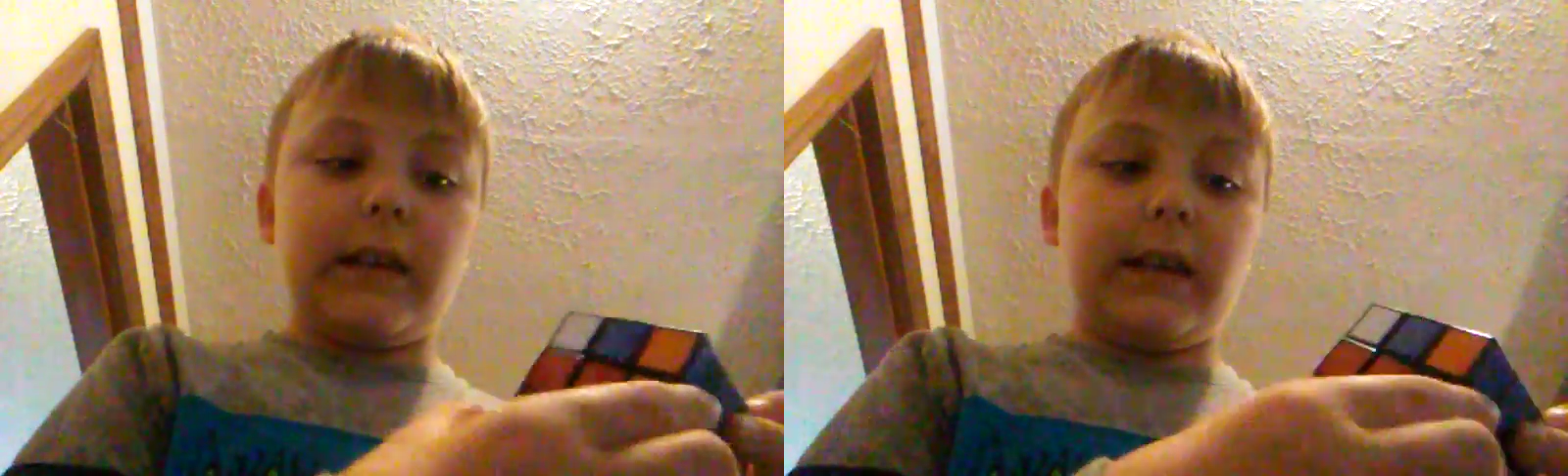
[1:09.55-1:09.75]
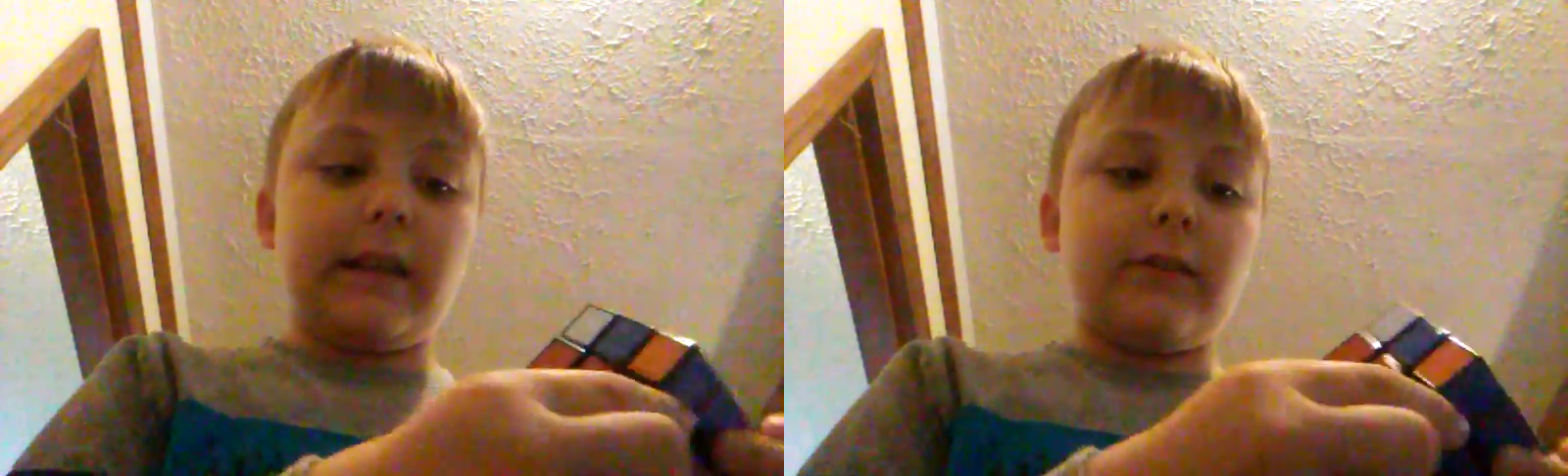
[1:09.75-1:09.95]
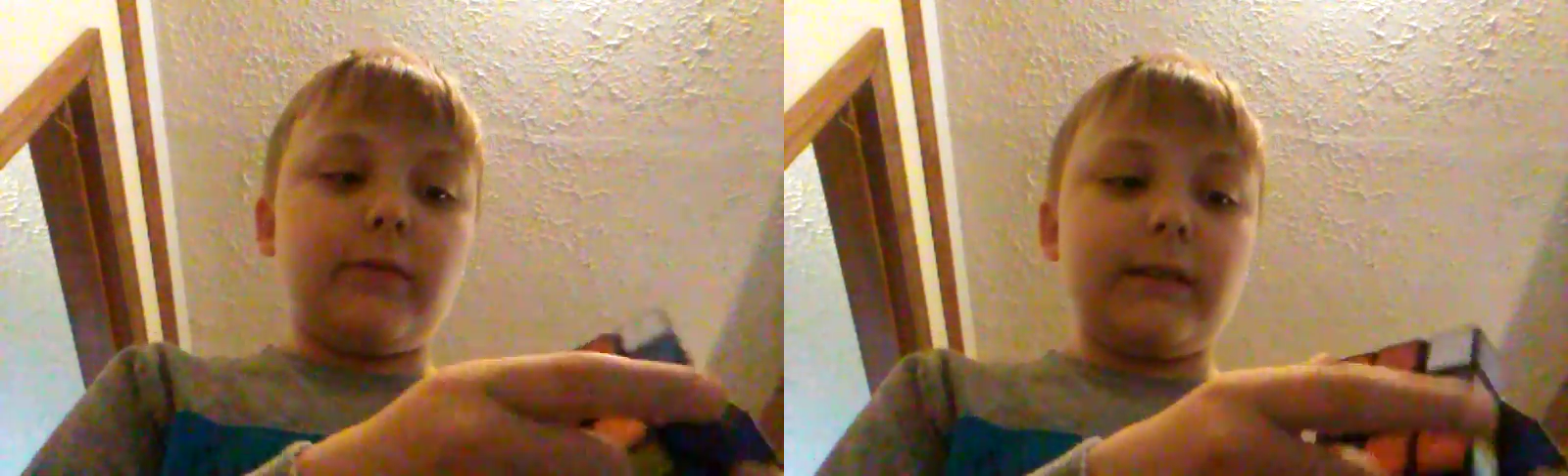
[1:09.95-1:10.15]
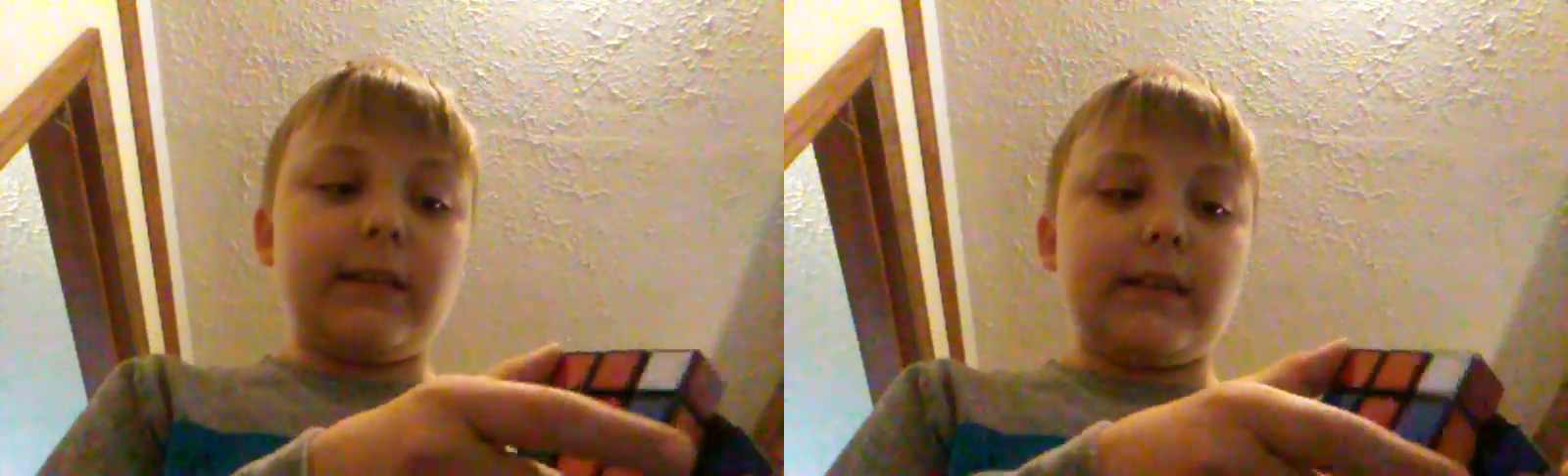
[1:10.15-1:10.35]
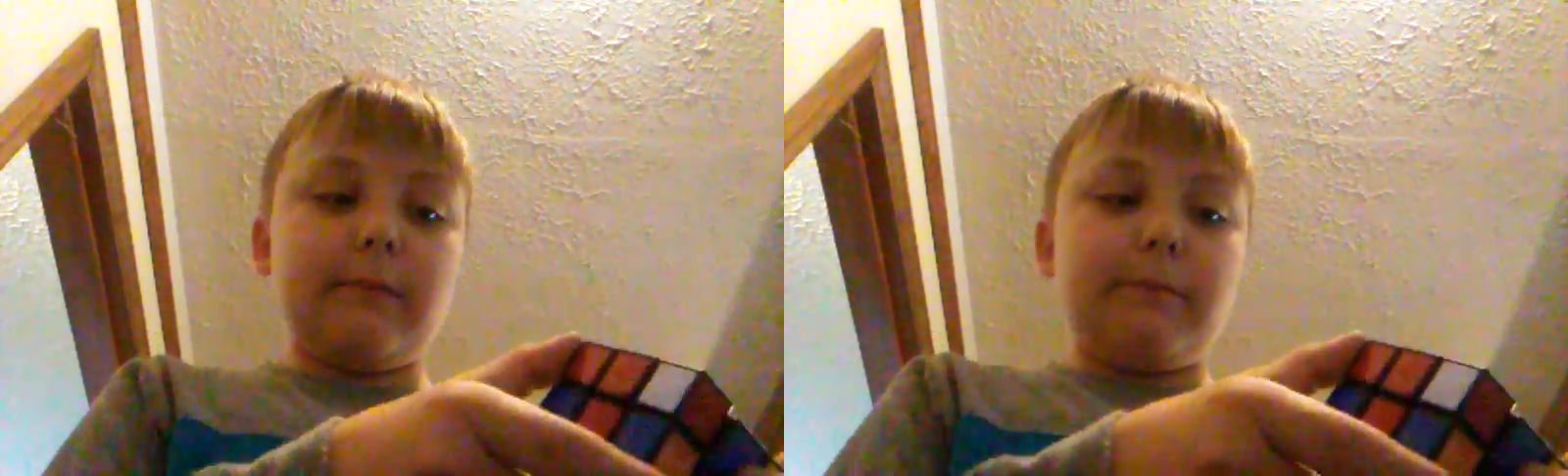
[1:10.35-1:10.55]
Then I
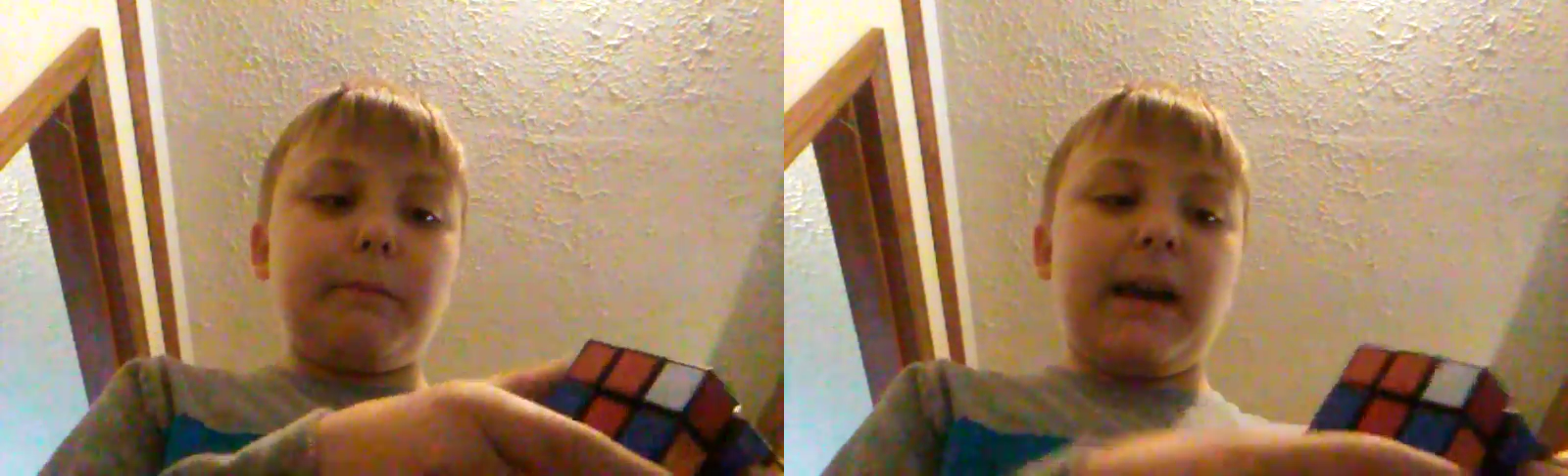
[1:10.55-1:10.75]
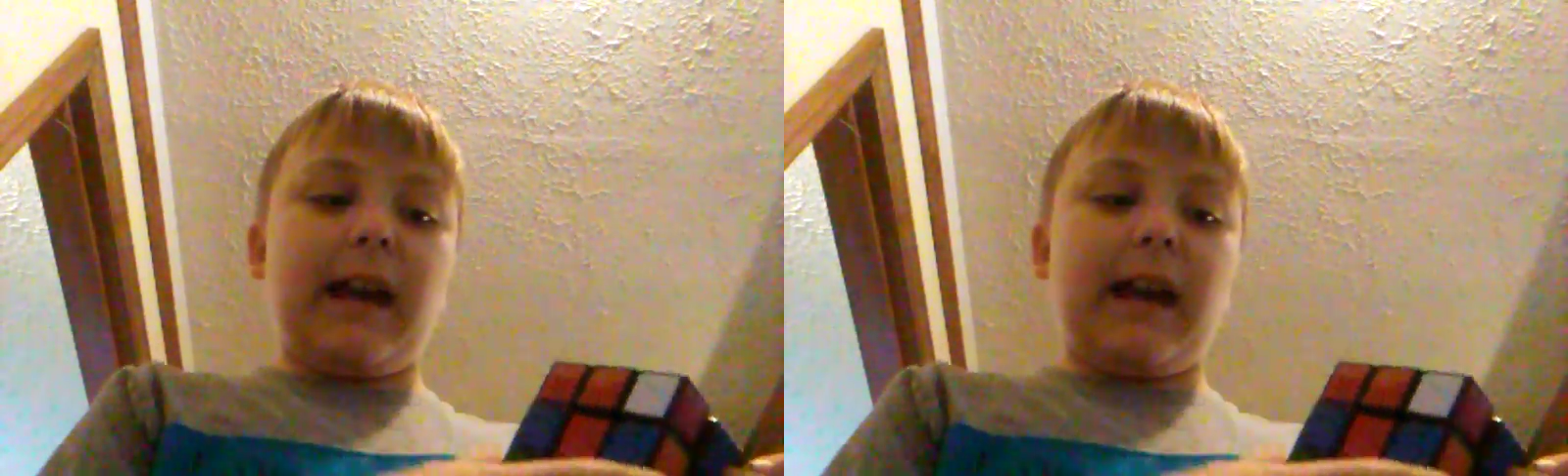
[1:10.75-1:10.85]
twist it